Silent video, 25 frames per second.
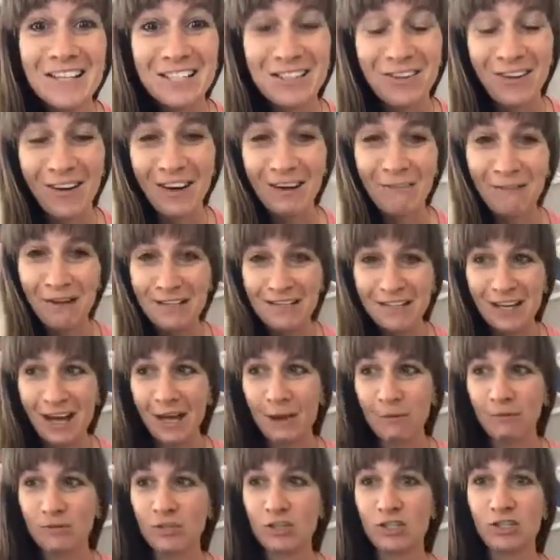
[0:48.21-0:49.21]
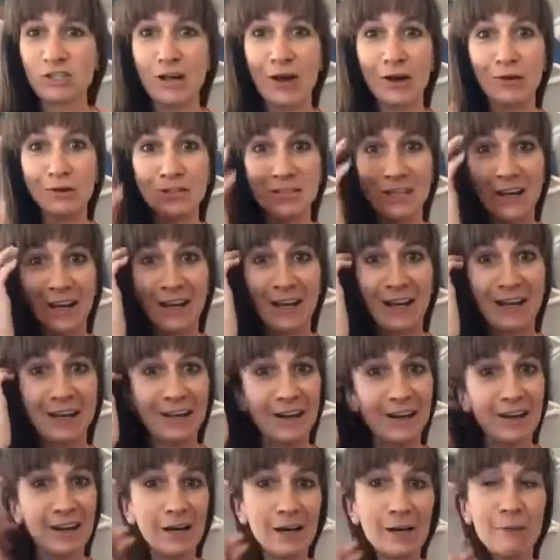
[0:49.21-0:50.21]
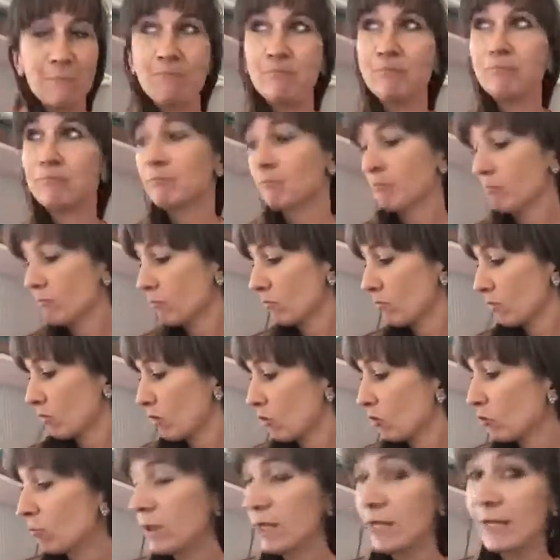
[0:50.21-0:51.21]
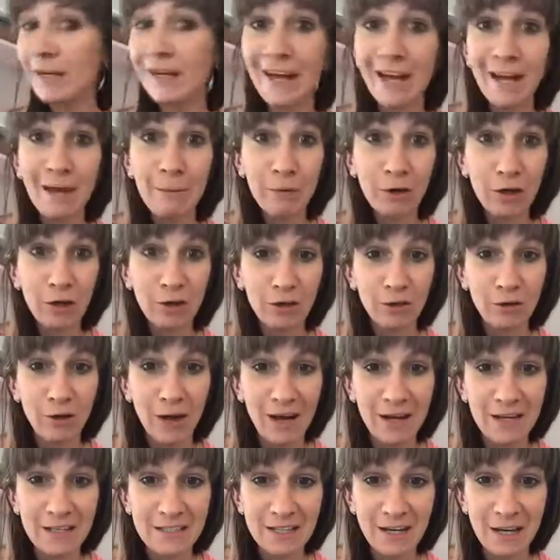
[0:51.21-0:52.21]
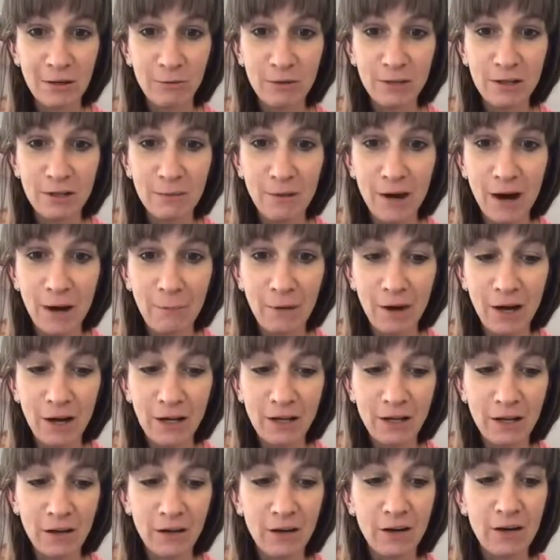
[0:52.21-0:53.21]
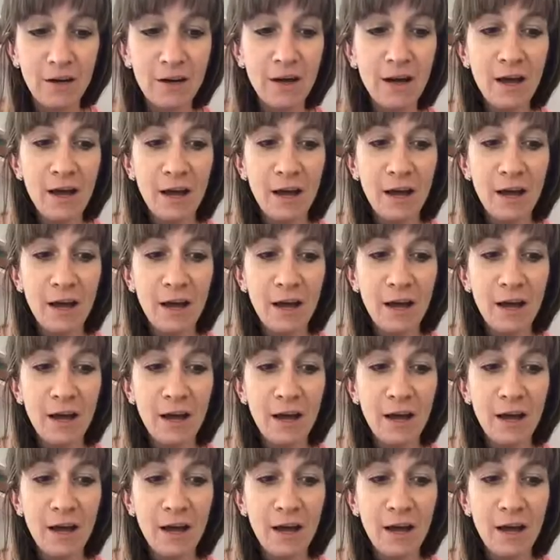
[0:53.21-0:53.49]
so, anyways, I was just outside. Um, reading a book, you guys, and I wanted to pop on here.